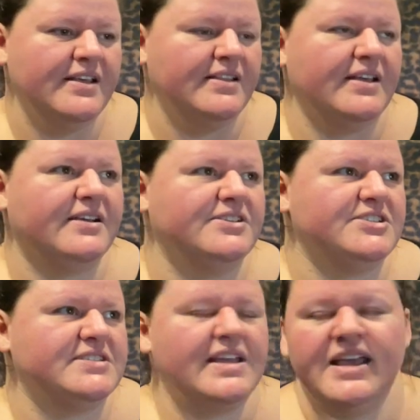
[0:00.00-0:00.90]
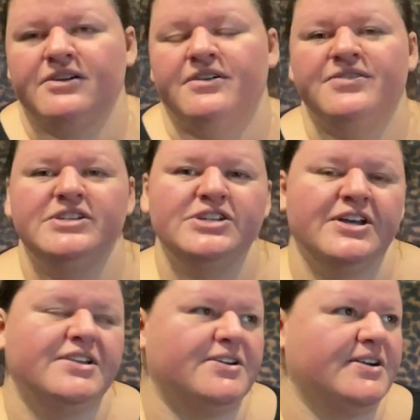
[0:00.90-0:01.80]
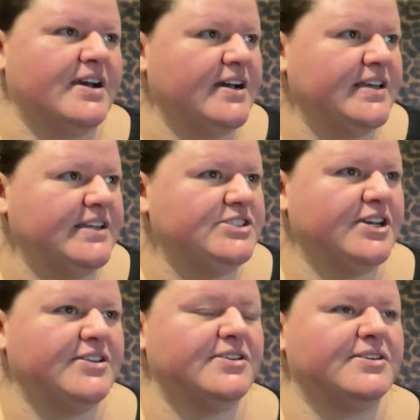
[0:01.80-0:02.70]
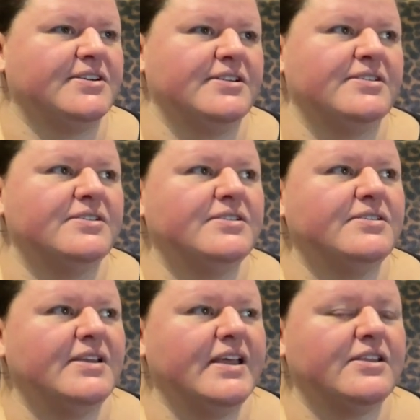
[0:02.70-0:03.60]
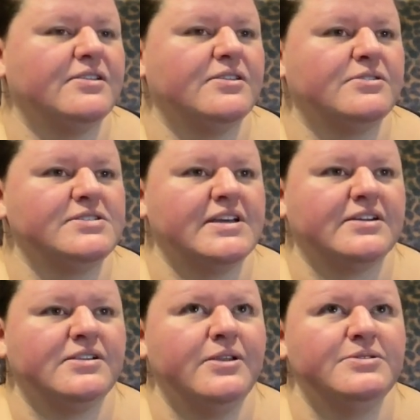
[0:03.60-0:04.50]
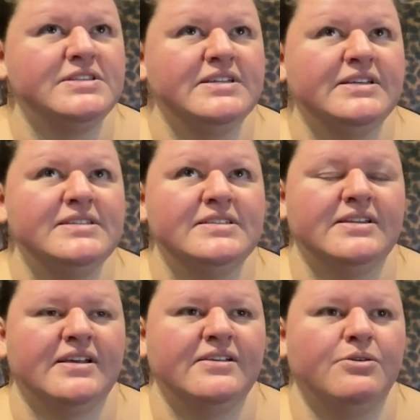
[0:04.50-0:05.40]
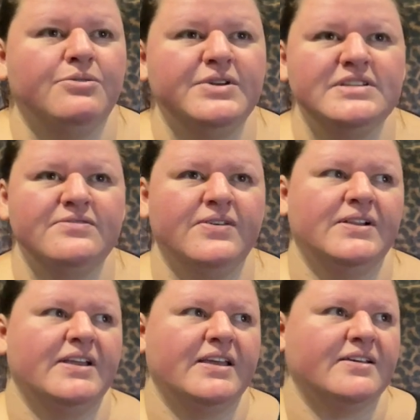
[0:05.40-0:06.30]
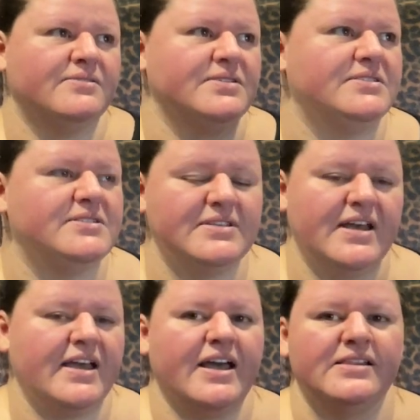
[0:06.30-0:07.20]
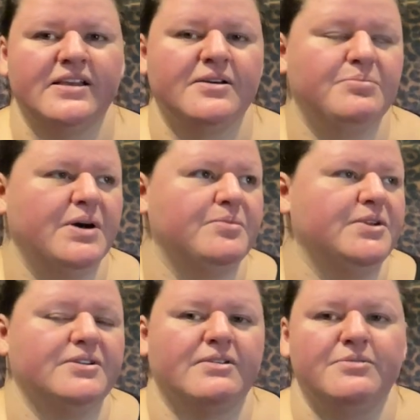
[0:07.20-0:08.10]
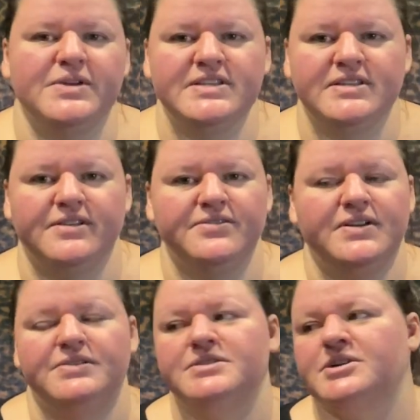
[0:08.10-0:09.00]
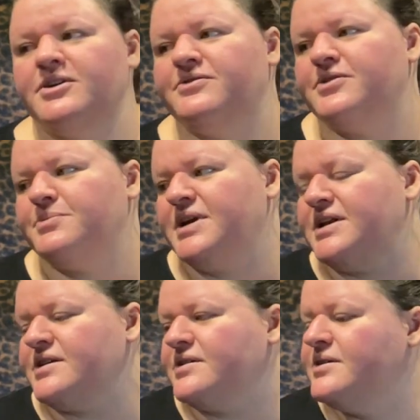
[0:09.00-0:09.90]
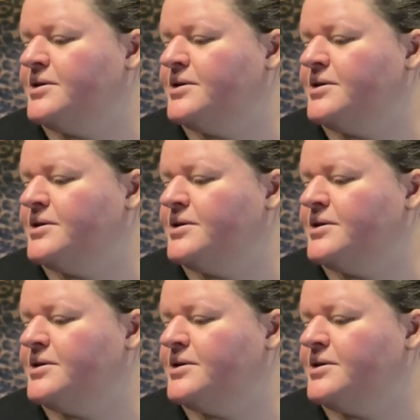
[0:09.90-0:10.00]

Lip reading: they could just hang off each other and hug each other, and like there's that closeness. And I always felt like I have like a bubble around myself, and it was hard for me to